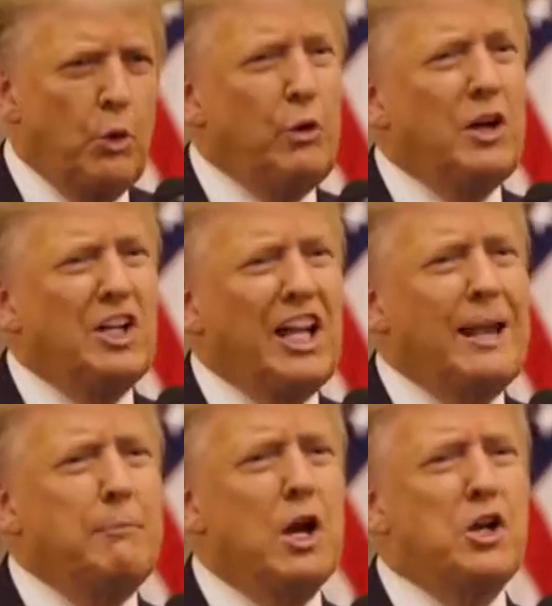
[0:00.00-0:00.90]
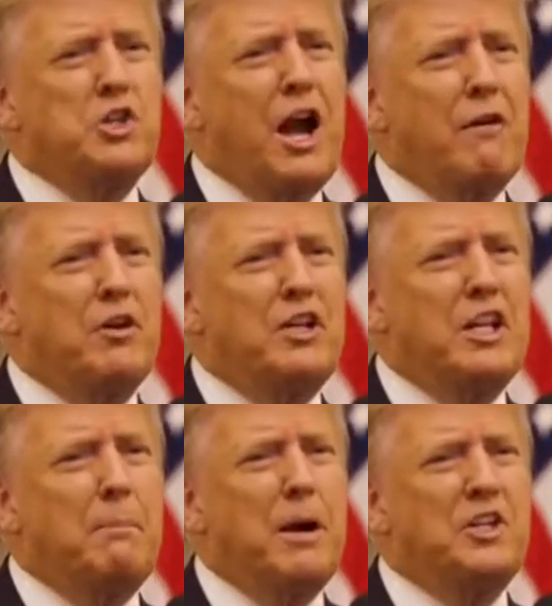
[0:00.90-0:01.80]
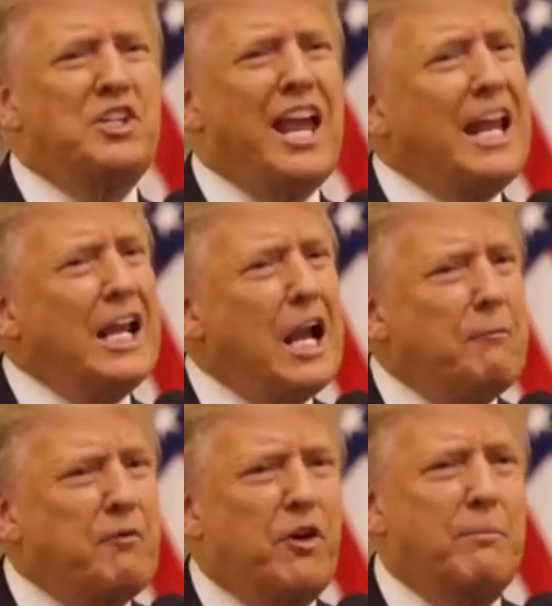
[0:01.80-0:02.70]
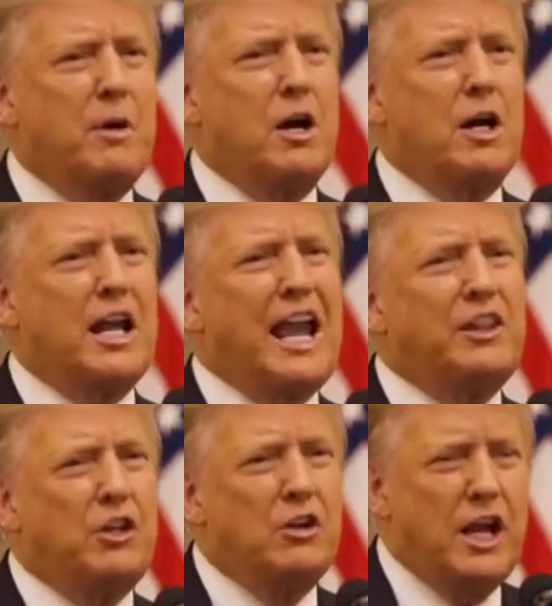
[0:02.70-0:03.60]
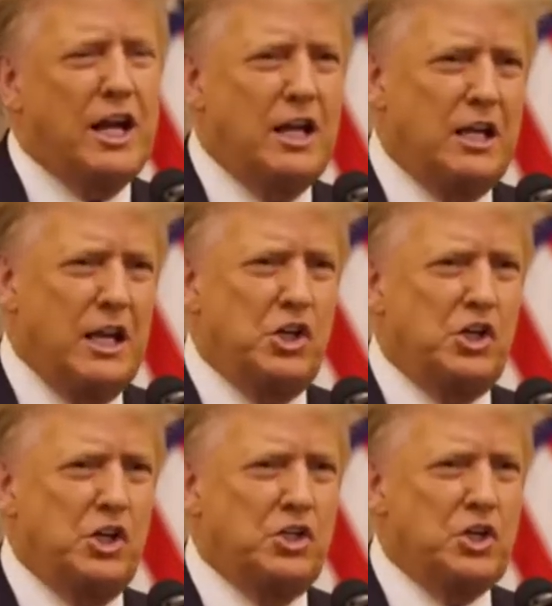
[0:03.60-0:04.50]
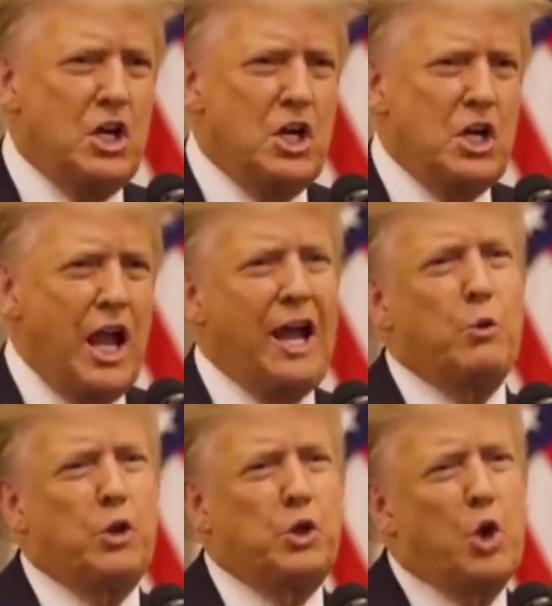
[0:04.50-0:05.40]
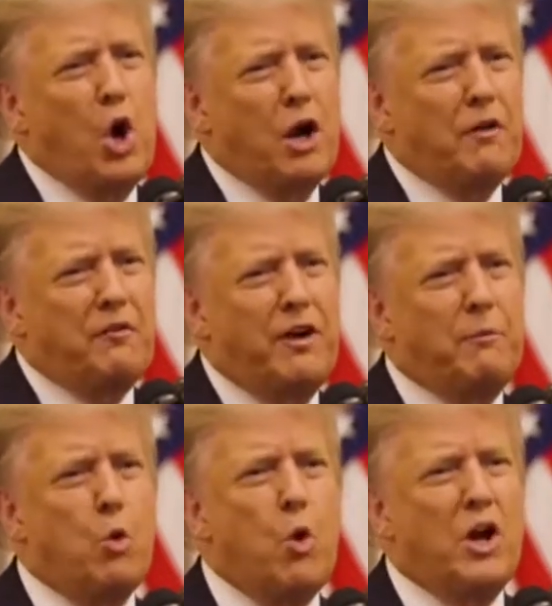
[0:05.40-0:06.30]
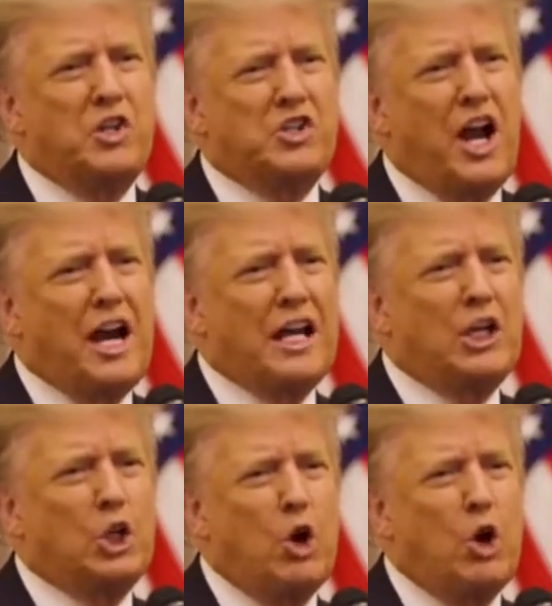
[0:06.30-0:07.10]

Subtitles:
We reclaimed our sovereignty by standing up for America at the United Nations and withdrawing from the one-sided